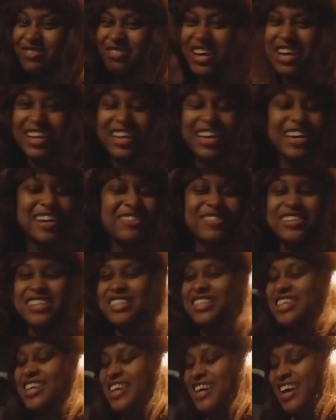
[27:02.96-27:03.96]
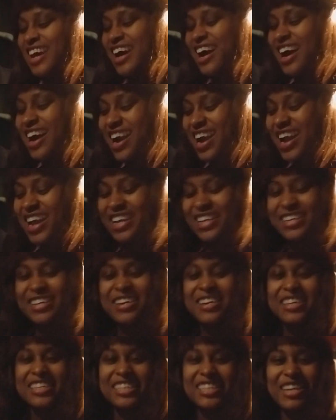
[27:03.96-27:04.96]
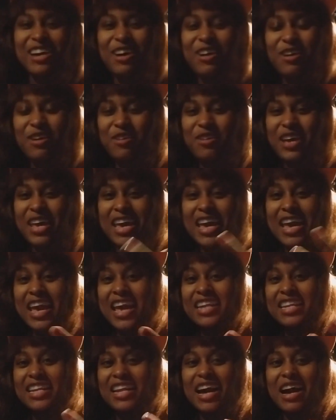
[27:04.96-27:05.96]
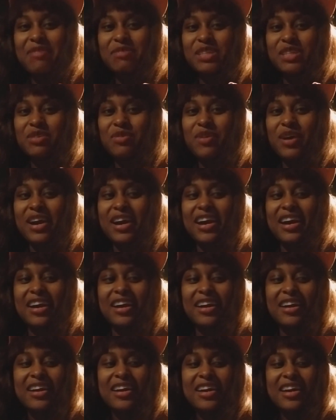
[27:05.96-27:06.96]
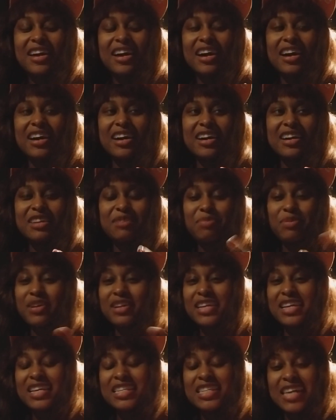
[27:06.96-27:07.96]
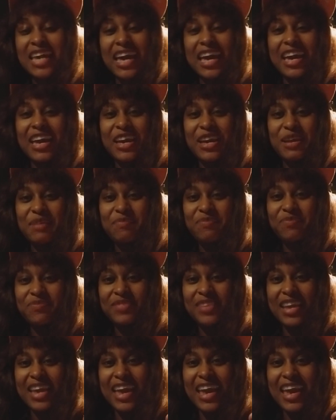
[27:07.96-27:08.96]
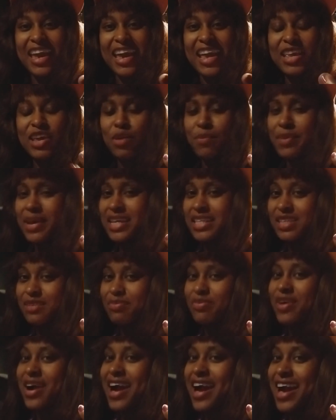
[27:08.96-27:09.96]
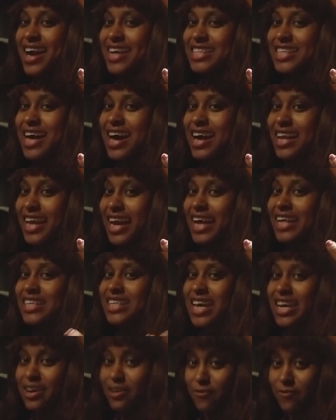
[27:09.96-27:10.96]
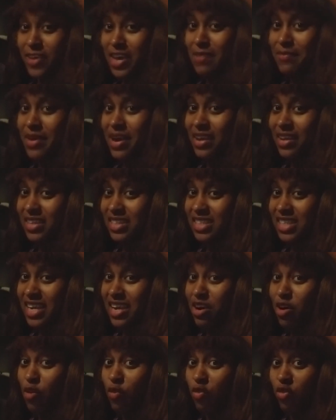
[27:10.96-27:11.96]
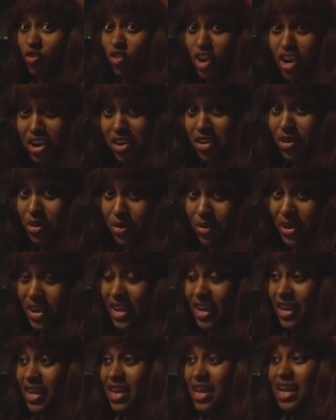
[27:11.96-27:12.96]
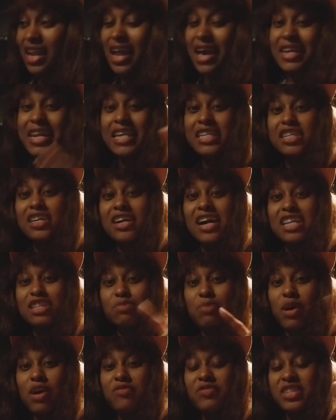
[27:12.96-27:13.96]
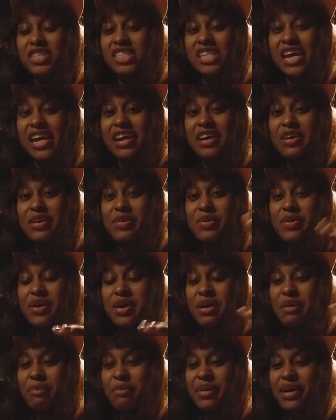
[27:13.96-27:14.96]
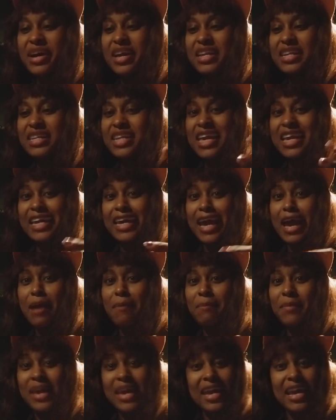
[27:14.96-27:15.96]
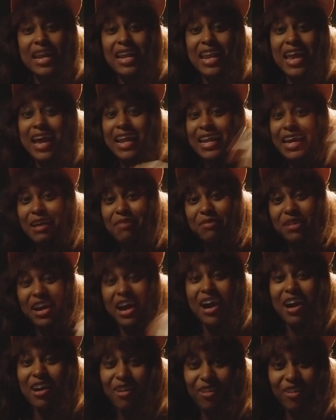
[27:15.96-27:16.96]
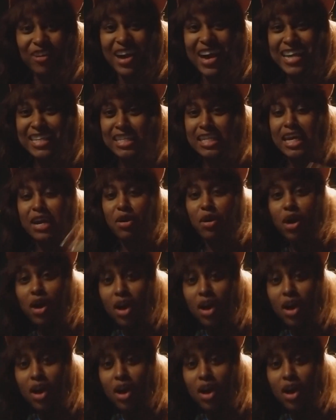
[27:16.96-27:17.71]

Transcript: my language. All right. So it ended up to where uh, the police came and you'd be surprised how they'll take a female to jail real quick. Like they took us both to jail, but they kept me and let him go. I said,